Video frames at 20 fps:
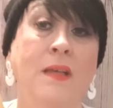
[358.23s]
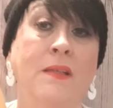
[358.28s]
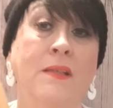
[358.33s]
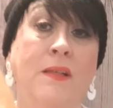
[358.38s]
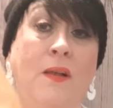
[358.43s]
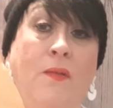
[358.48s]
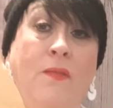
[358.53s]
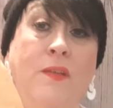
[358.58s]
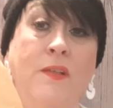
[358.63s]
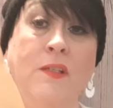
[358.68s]

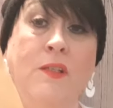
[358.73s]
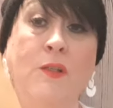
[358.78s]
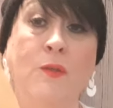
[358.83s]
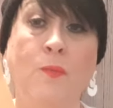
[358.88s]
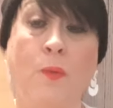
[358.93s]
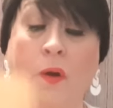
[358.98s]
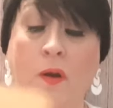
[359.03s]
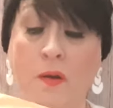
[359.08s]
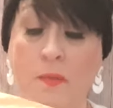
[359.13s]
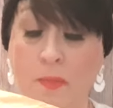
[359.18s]
So this is
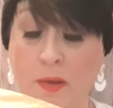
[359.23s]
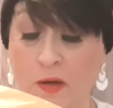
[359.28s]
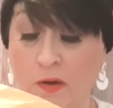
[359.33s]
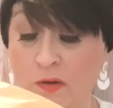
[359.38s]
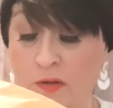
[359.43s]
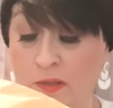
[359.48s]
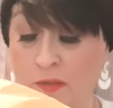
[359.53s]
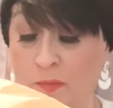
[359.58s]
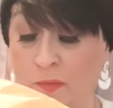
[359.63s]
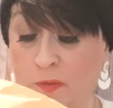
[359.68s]
part of my
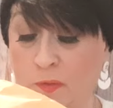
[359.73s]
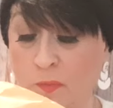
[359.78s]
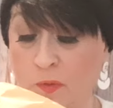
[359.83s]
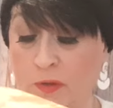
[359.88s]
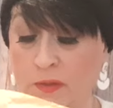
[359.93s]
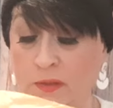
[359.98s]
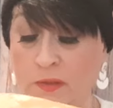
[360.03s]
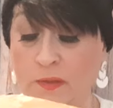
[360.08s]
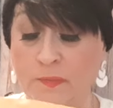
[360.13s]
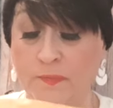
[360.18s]
Christmas
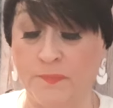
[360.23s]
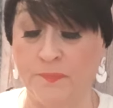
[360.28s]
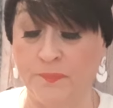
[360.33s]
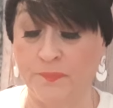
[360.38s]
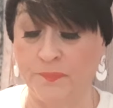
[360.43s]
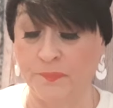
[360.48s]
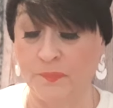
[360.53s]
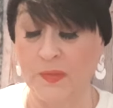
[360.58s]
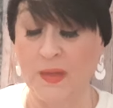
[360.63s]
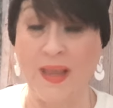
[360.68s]
present.
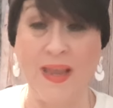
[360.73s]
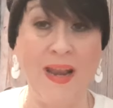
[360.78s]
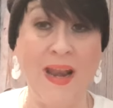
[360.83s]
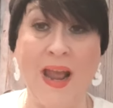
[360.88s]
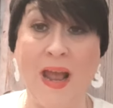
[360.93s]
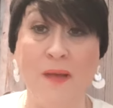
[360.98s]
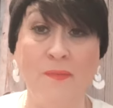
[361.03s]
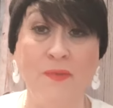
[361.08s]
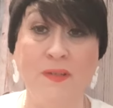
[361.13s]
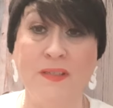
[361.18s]
And
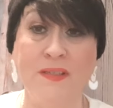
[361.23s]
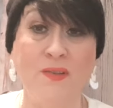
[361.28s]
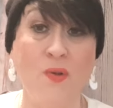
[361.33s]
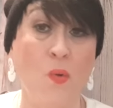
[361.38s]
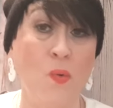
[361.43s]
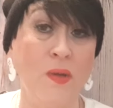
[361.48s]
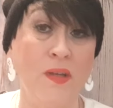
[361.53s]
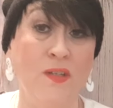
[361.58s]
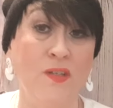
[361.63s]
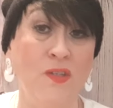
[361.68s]
I'm just
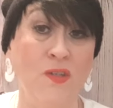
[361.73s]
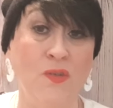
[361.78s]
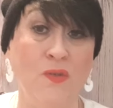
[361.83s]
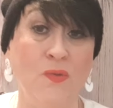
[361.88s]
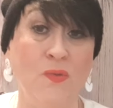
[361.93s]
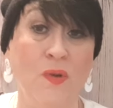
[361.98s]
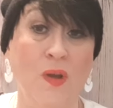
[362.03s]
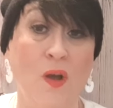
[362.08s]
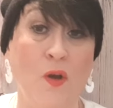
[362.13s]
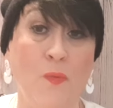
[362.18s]
going
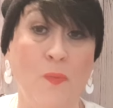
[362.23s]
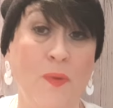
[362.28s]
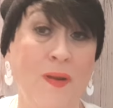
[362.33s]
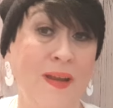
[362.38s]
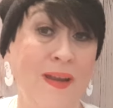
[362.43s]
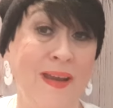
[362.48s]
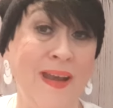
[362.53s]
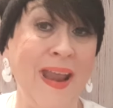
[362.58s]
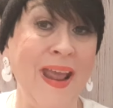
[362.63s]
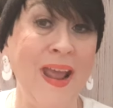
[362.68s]
to open
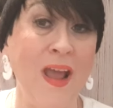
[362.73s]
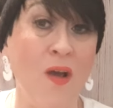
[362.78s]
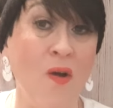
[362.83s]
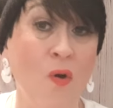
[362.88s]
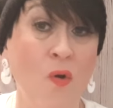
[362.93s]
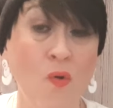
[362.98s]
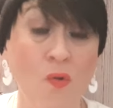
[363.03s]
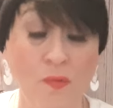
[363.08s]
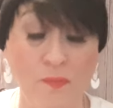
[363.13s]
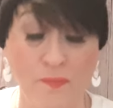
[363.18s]
it now